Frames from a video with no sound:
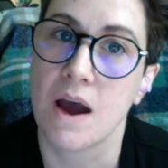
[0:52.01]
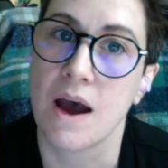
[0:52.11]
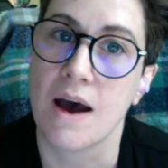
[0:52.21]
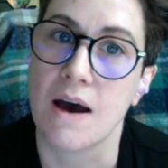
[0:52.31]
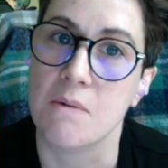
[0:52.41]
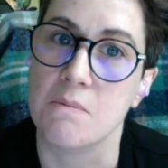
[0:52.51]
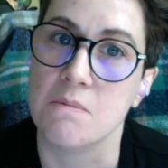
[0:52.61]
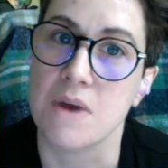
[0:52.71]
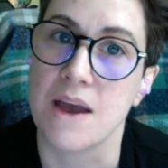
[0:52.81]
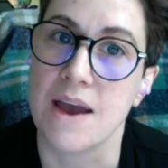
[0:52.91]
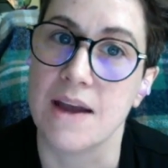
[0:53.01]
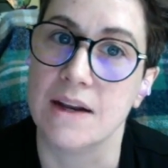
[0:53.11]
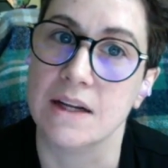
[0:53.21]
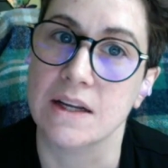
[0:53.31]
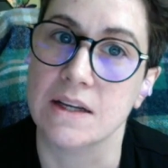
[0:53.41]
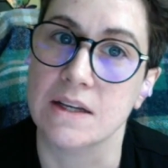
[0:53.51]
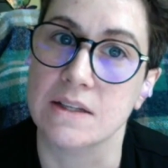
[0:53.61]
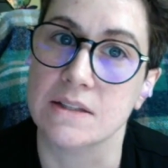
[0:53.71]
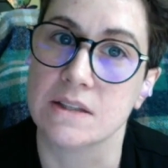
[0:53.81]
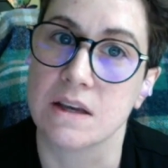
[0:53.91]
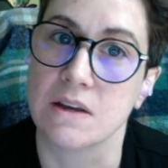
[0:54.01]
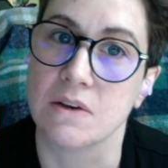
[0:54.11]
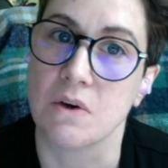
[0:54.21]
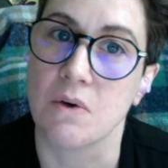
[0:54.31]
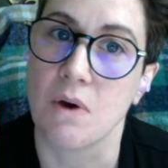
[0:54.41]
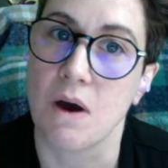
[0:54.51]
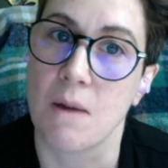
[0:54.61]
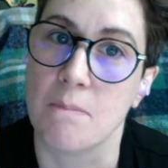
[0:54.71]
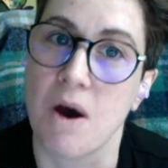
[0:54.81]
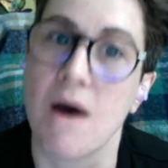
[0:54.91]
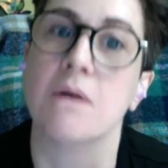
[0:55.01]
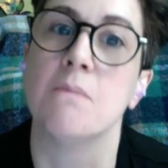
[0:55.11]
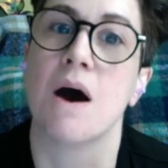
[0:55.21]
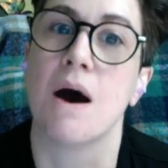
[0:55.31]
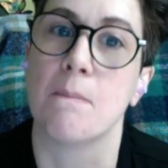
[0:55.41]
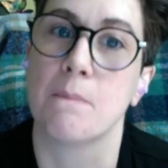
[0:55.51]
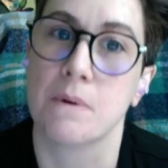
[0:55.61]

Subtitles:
And it is, a bottom up